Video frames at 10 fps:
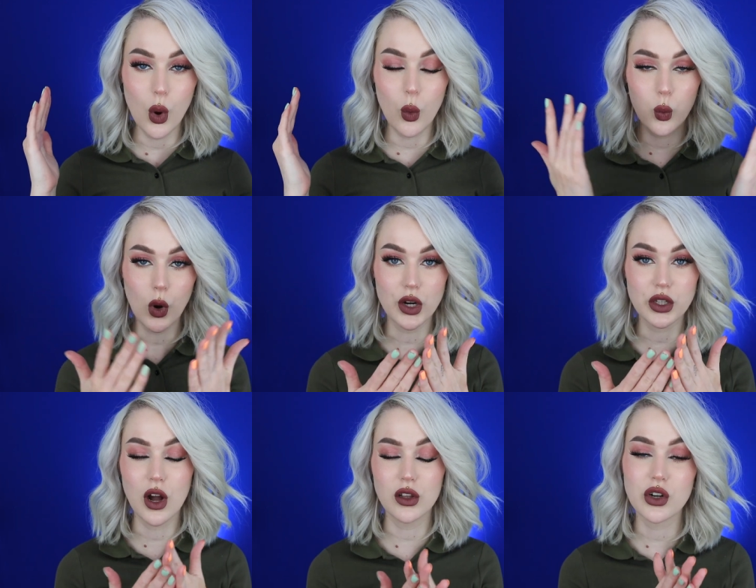one
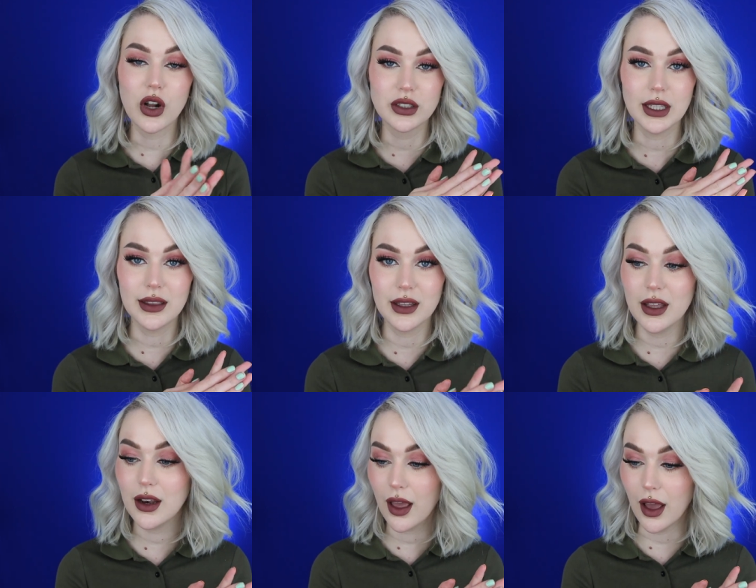color on the
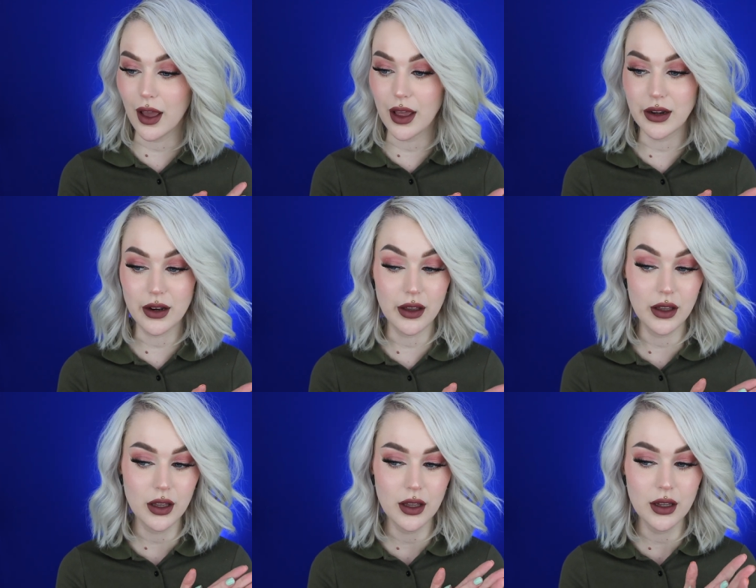lid, and
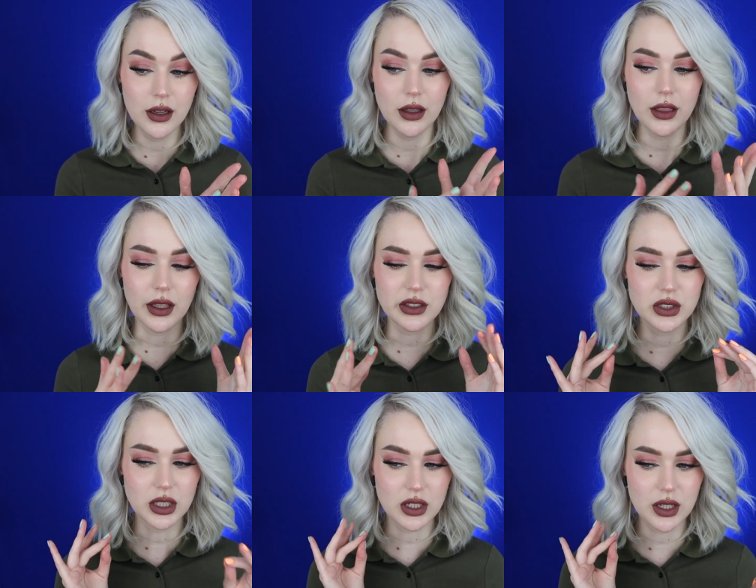like
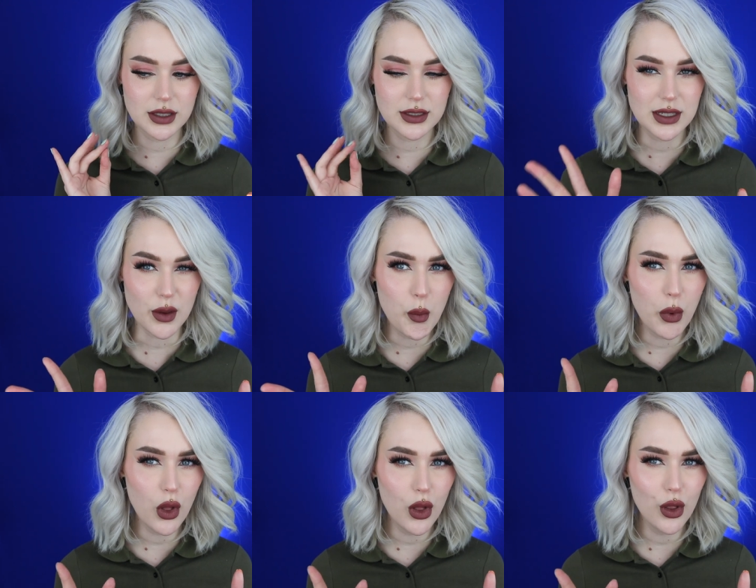such a
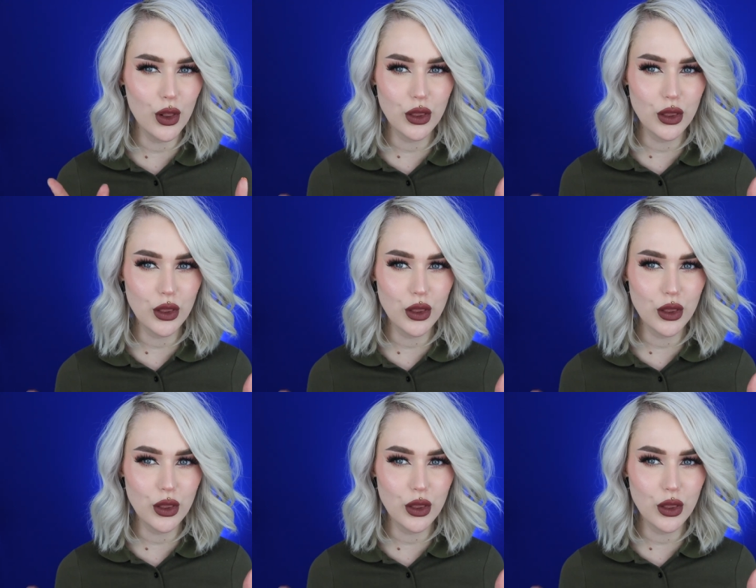simple